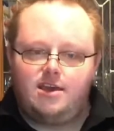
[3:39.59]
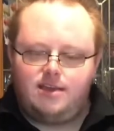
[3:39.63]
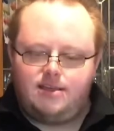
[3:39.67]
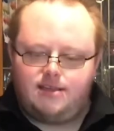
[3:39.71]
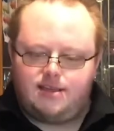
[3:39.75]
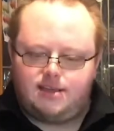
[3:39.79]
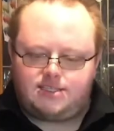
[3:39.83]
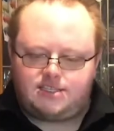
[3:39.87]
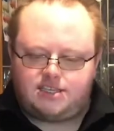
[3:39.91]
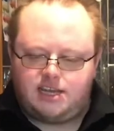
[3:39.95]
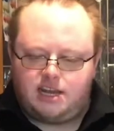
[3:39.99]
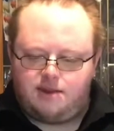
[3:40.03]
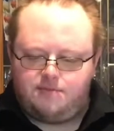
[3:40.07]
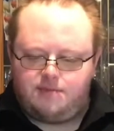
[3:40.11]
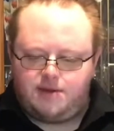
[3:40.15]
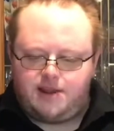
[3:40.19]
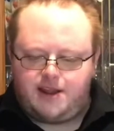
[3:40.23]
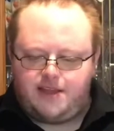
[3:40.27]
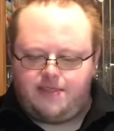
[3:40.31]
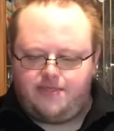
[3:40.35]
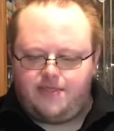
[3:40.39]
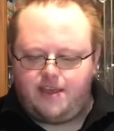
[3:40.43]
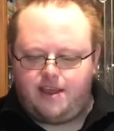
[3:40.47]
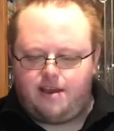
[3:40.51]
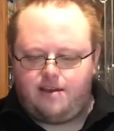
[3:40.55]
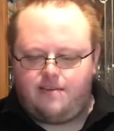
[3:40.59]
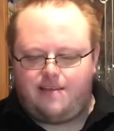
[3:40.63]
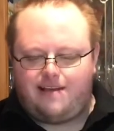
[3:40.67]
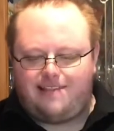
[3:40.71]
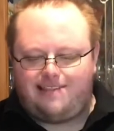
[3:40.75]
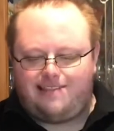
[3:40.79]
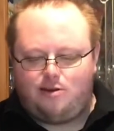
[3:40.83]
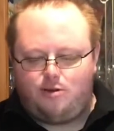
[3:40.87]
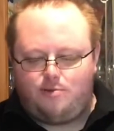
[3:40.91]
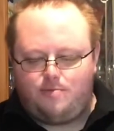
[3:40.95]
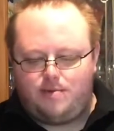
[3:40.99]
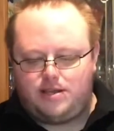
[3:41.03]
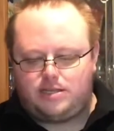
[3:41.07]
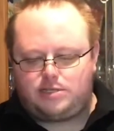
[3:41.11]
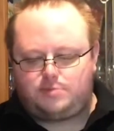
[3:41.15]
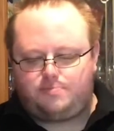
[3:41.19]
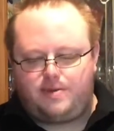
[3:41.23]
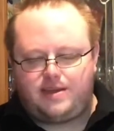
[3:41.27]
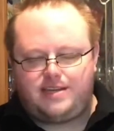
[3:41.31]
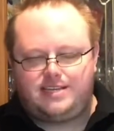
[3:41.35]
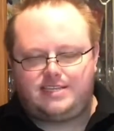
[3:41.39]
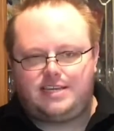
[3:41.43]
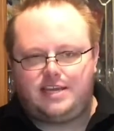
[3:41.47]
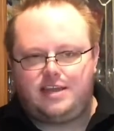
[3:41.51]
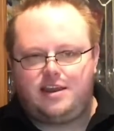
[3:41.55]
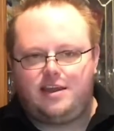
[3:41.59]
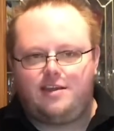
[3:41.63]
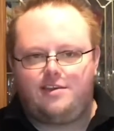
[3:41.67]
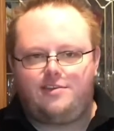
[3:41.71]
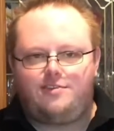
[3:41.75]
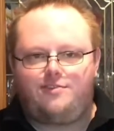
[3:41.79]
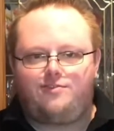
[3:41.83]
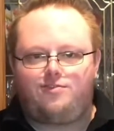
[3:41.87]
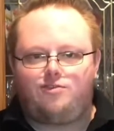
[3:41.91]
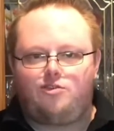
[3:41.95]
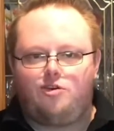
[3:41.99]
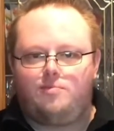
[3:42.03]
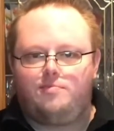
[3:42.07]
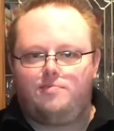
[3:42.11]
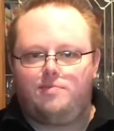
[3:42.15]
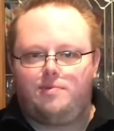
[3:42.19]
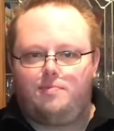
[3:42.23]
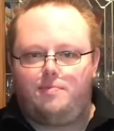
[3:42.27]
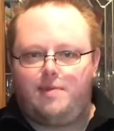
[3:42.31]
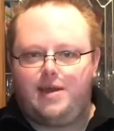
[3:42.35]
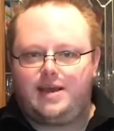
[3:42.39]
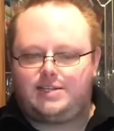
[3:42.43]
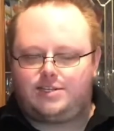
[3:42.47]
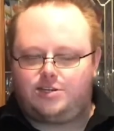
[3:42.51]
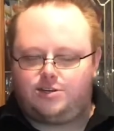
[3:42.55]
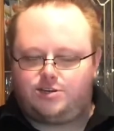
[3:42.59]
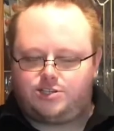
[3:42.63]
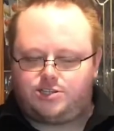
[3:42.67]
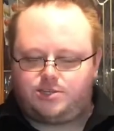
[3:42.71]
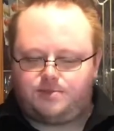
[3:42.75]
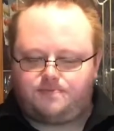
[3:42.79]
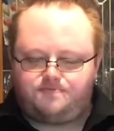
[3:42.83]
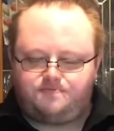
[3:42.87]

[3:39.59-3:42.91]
The cinnamon in there, that little bit of spiciness from bitters.